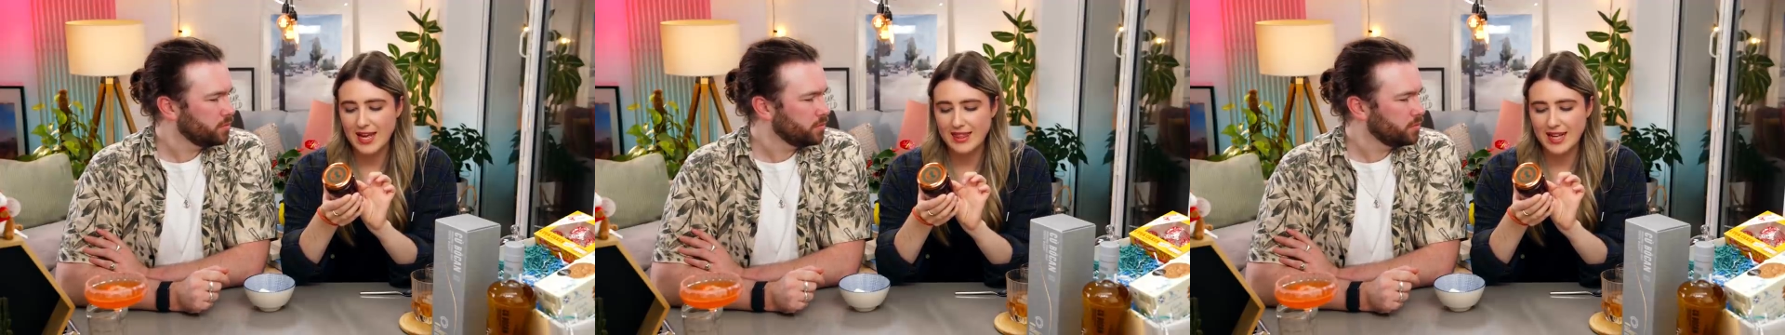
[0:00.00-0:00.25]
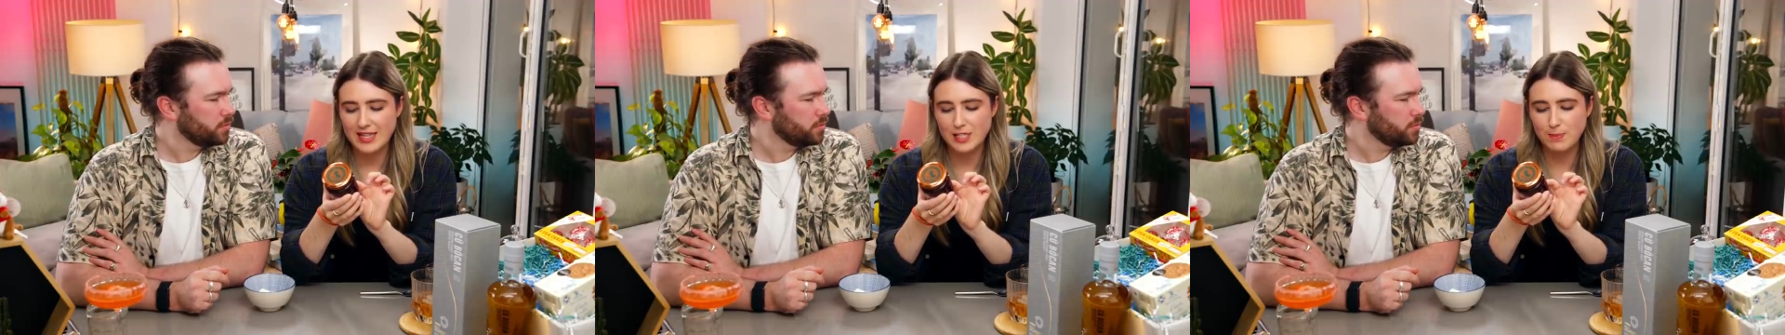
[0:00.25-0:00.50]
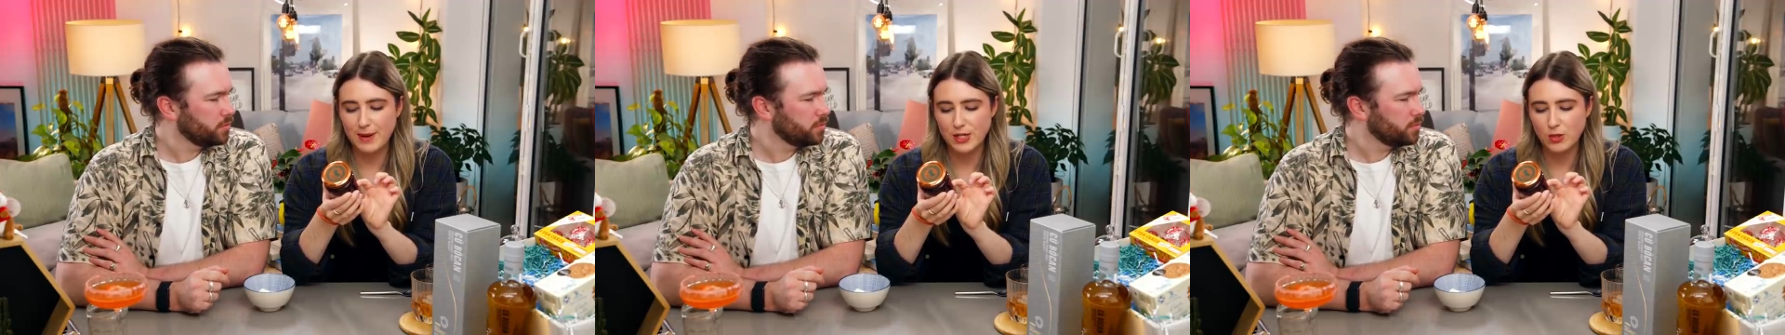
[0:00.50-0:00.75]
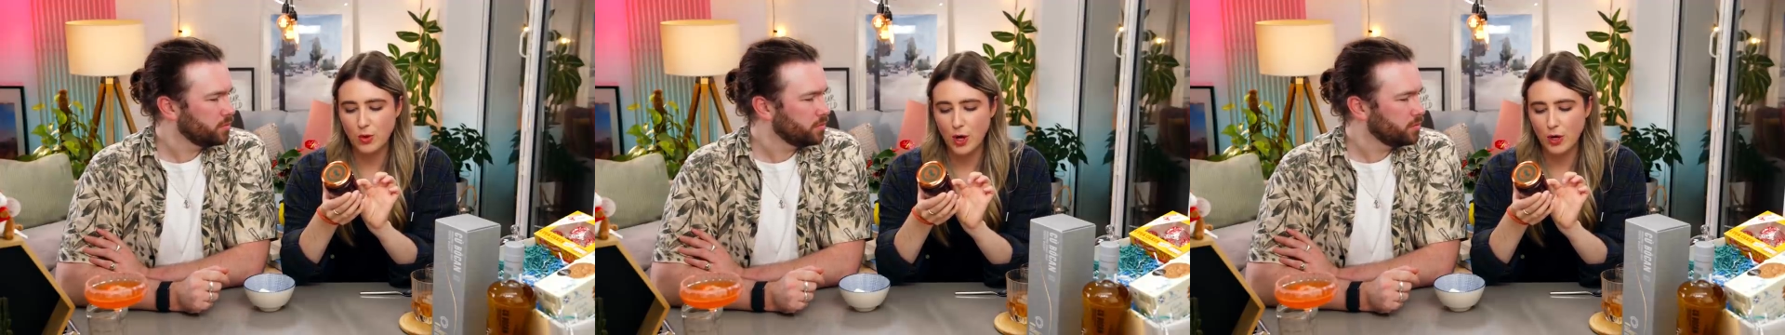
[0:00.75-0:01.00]
Speaker 1: and that
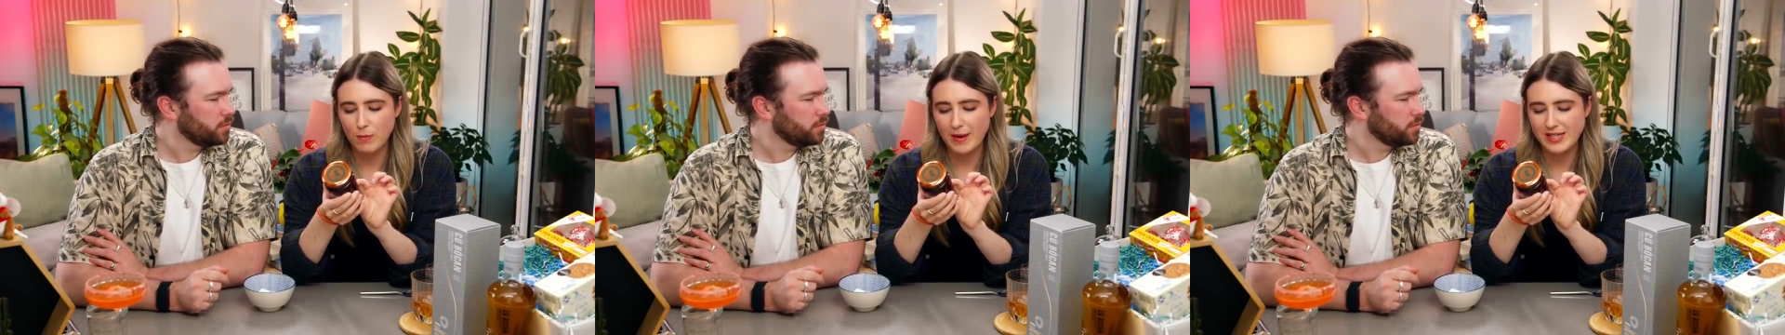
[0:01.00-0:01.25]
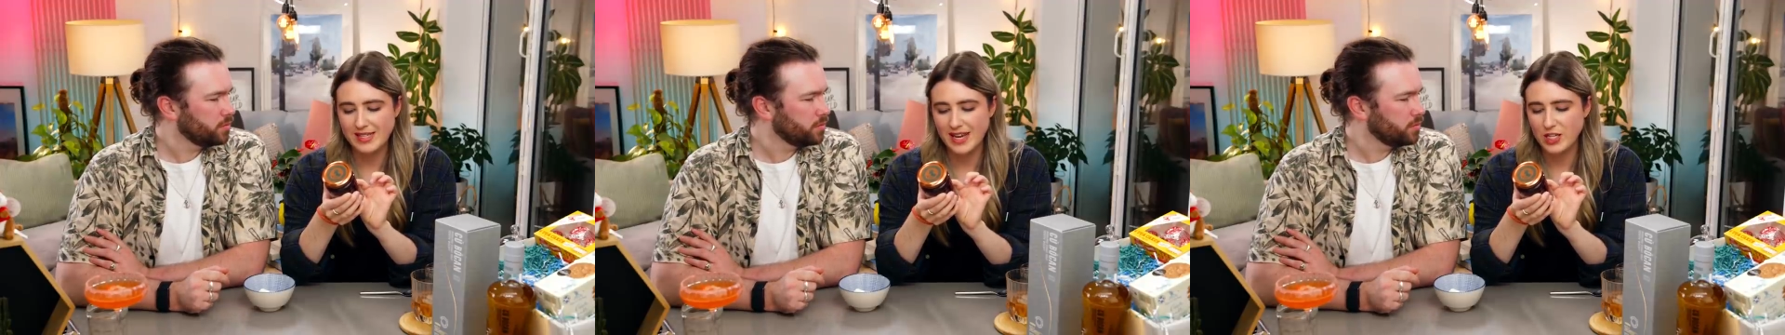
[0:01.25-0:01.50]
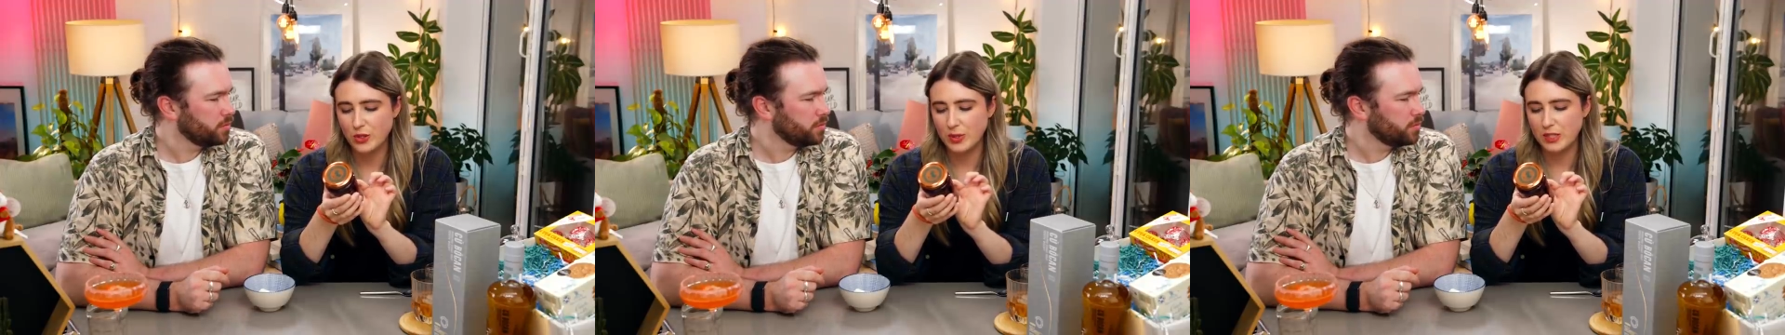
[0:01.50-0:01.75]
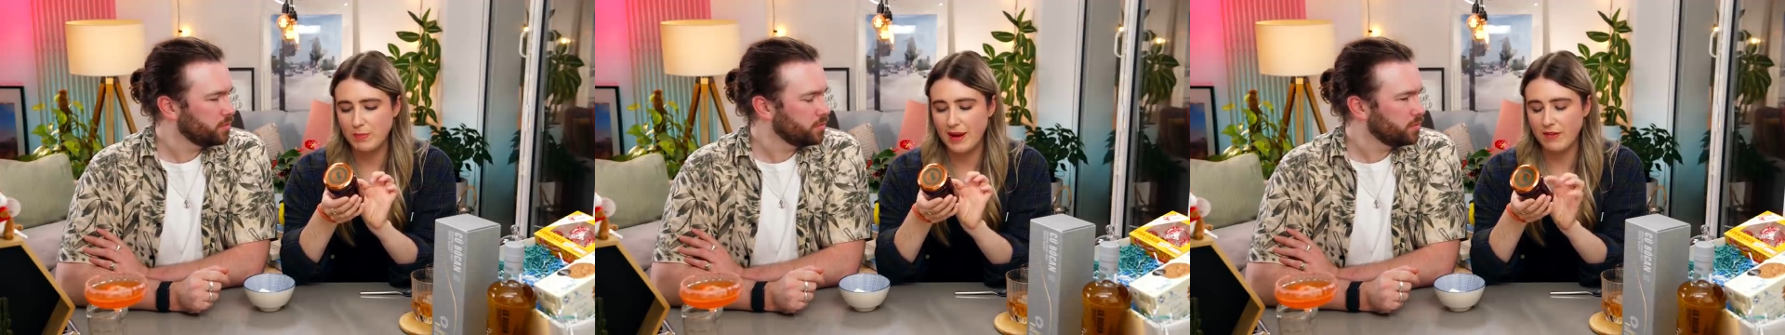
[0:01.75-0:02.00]
special homemade taste you
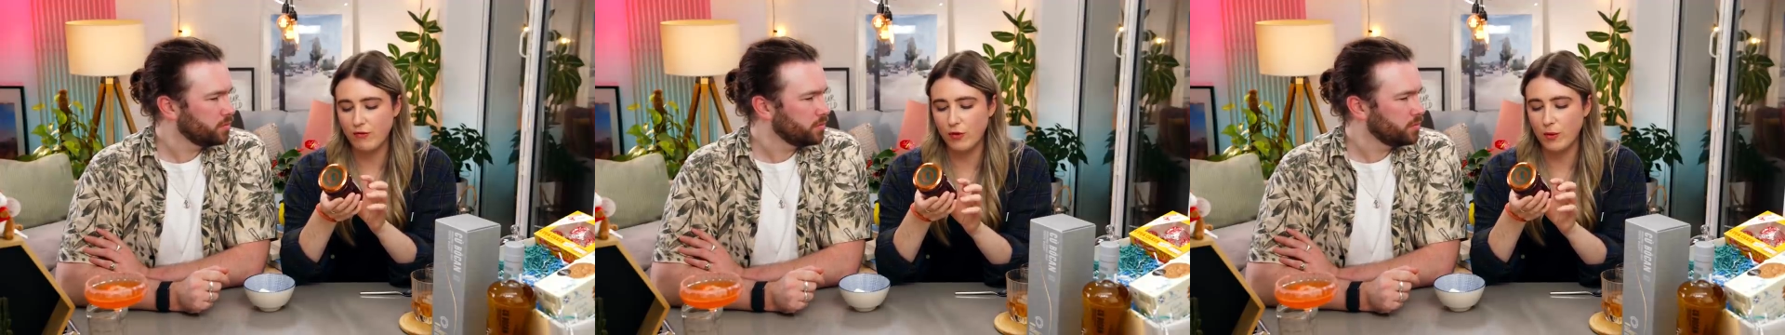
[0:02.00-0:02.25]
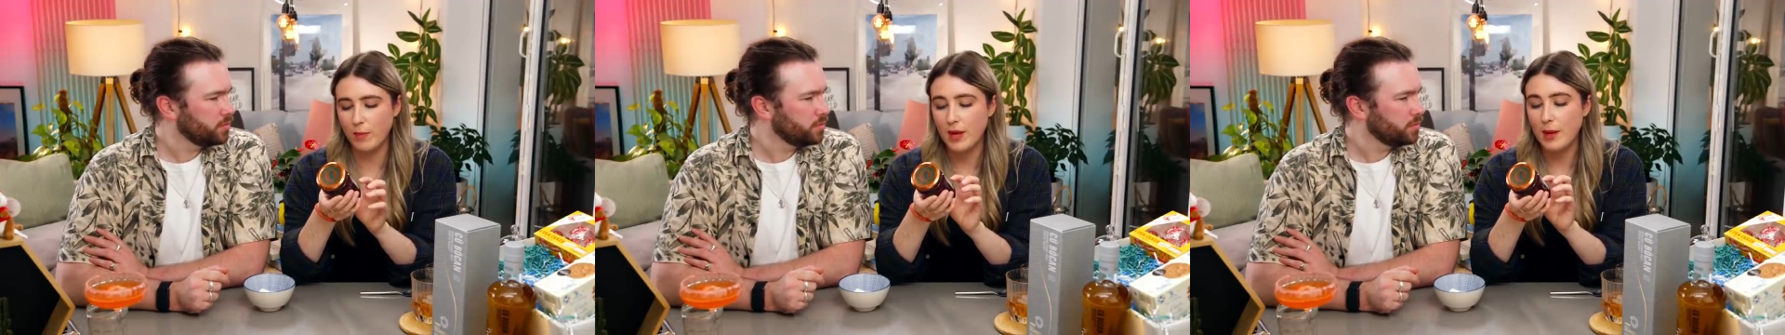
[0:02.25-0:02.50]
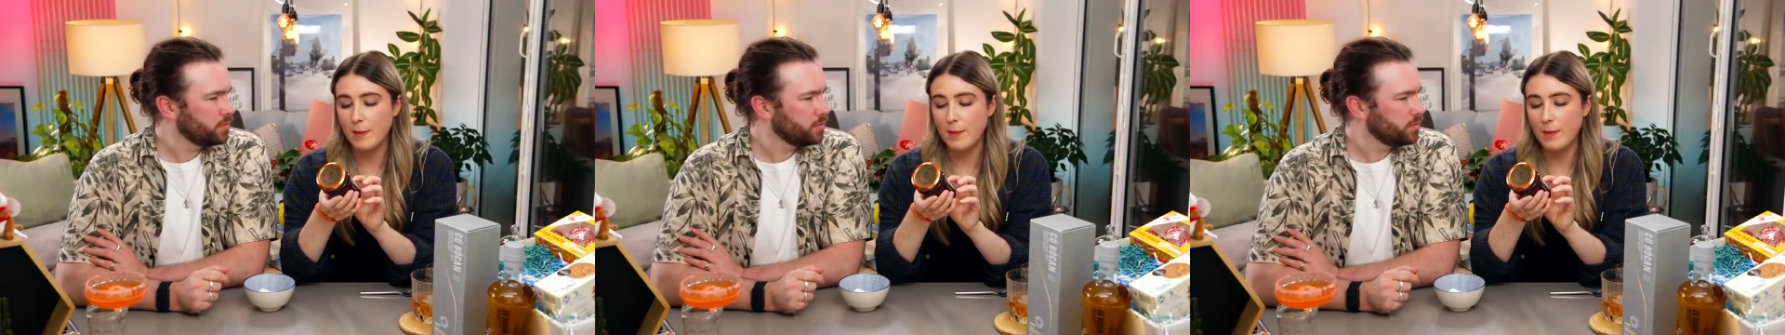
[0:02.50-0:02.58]
expect from